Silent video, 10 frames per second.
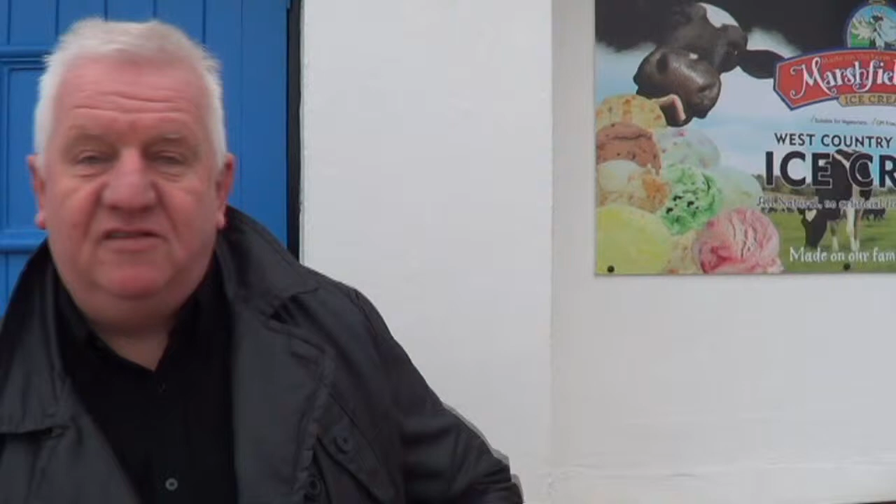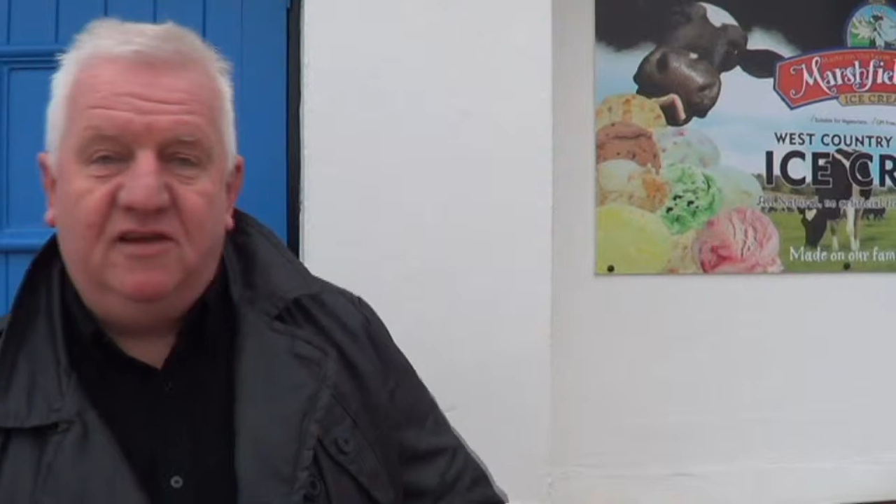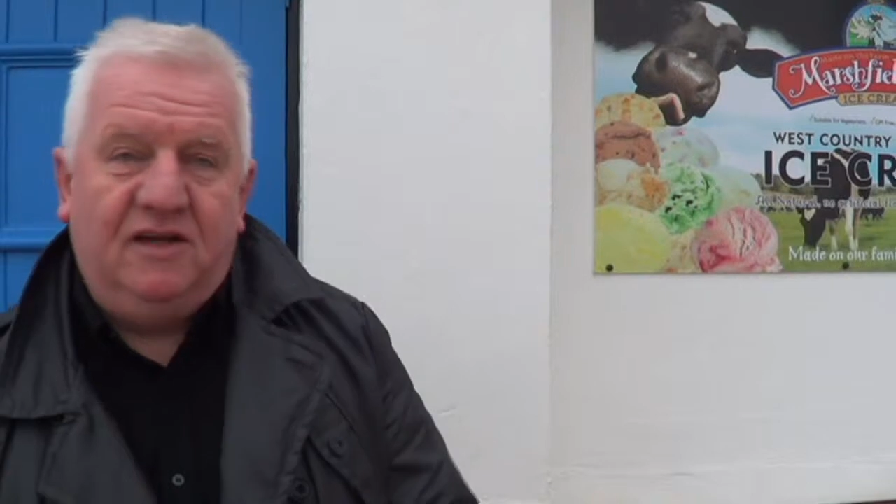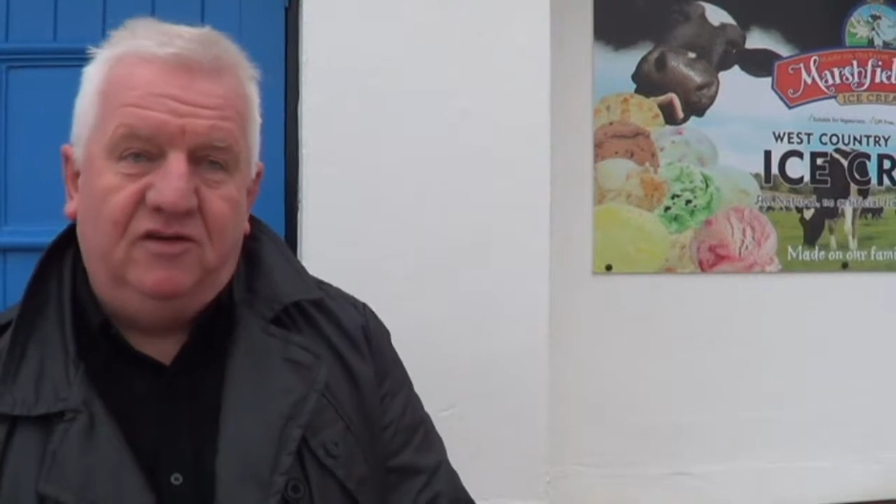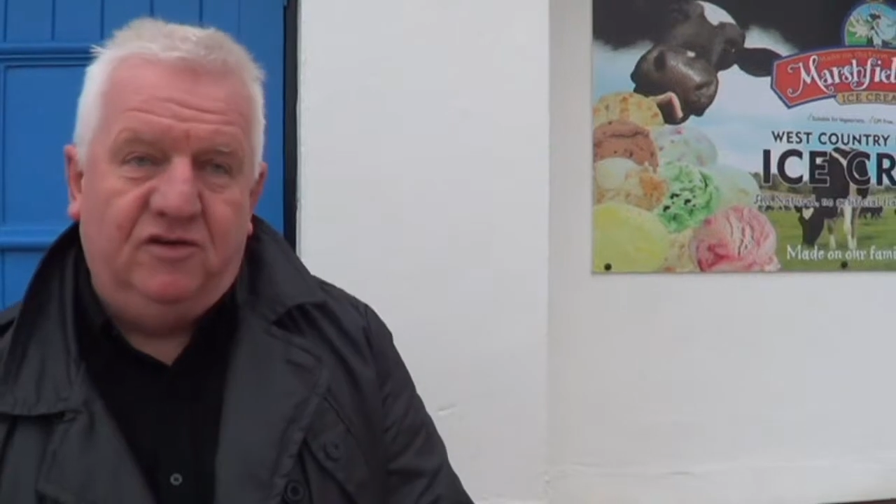
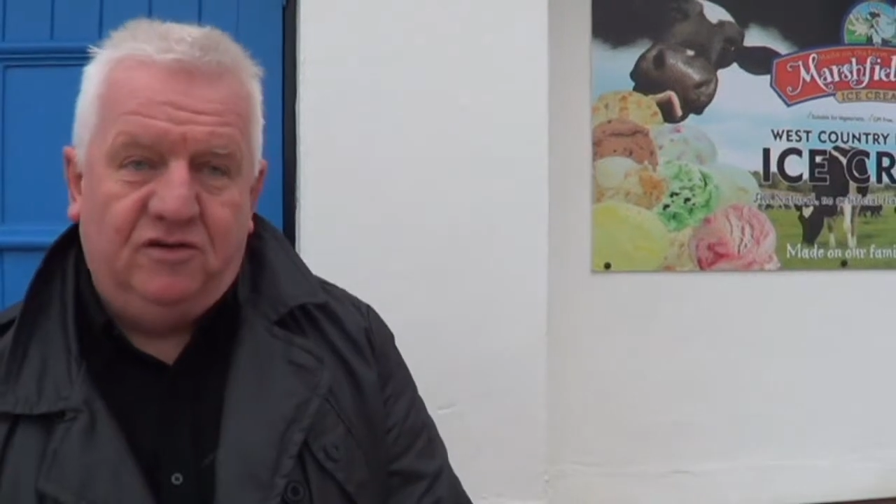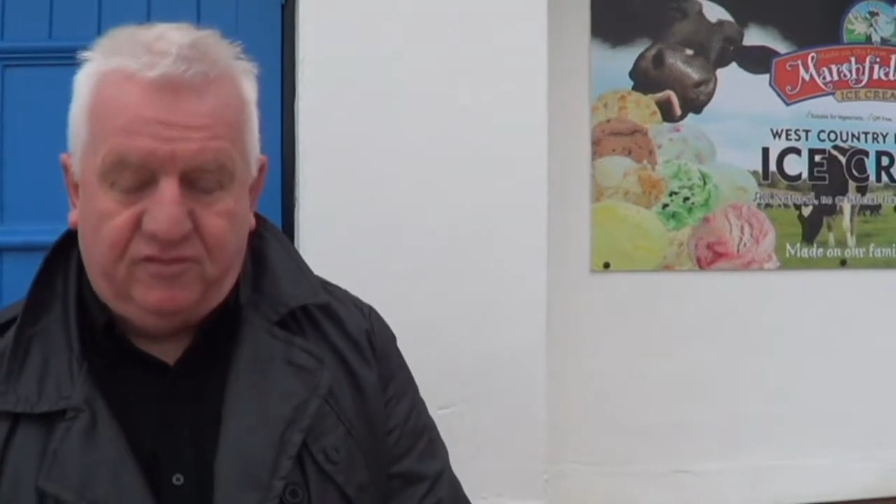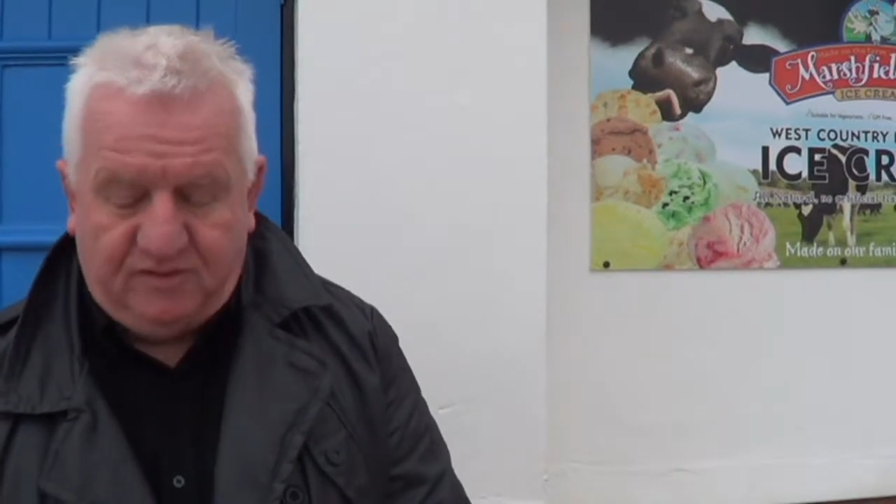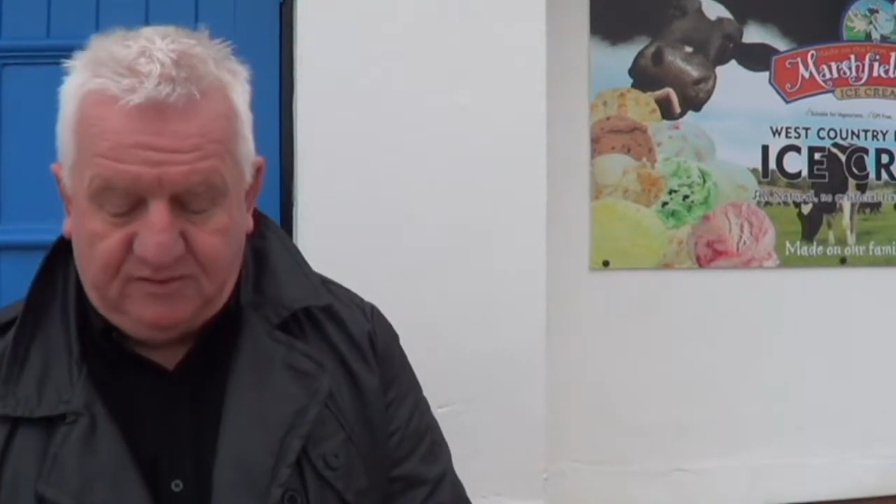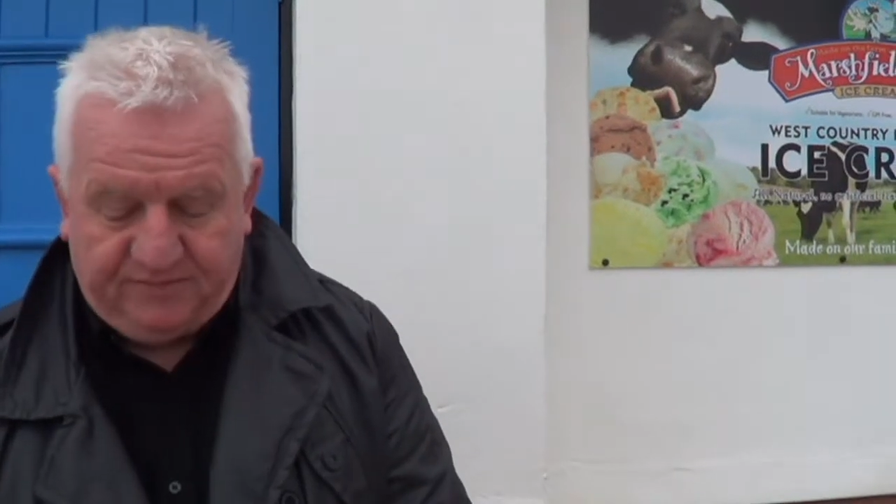SEN
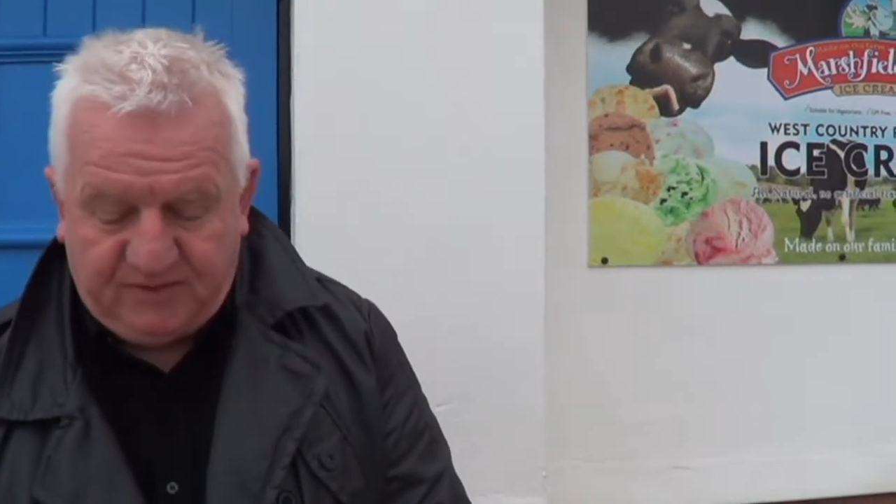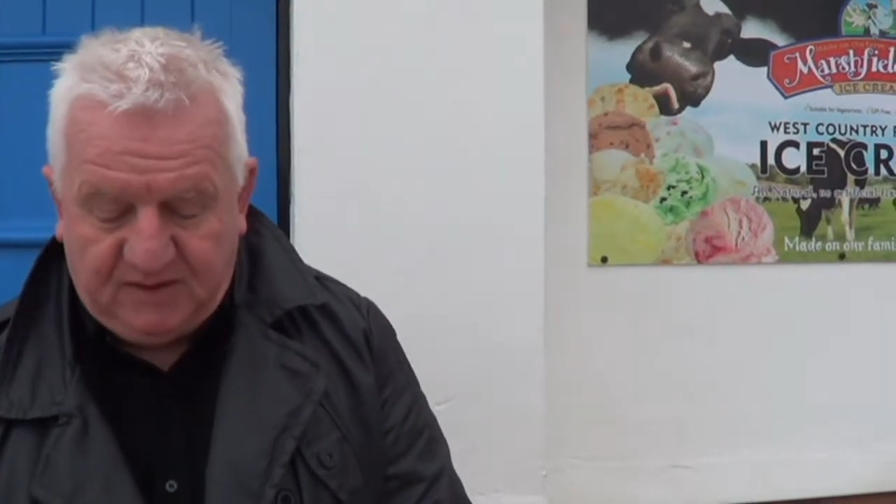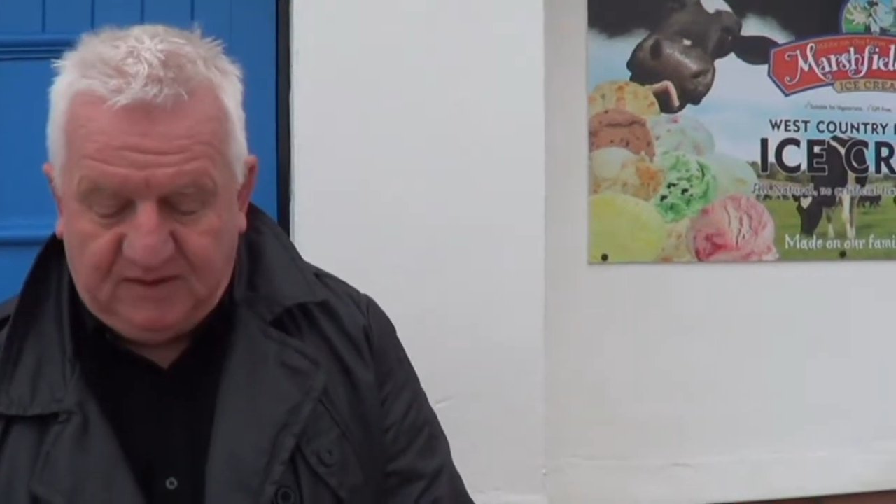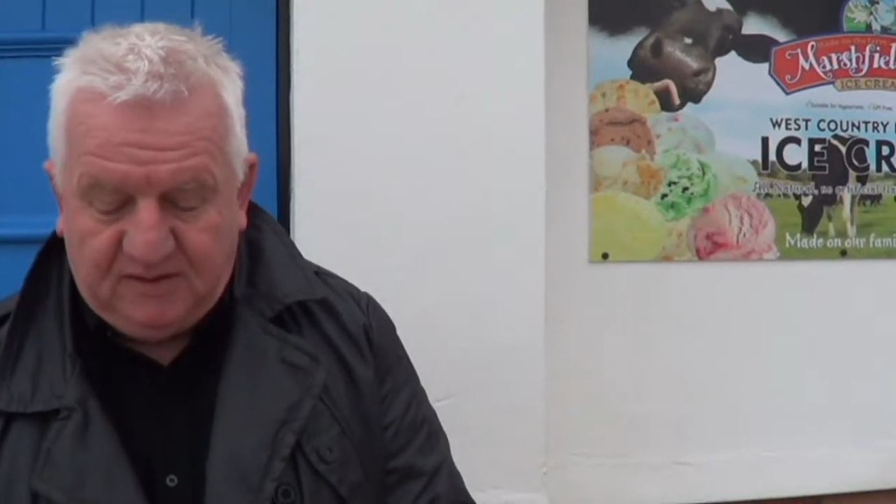children.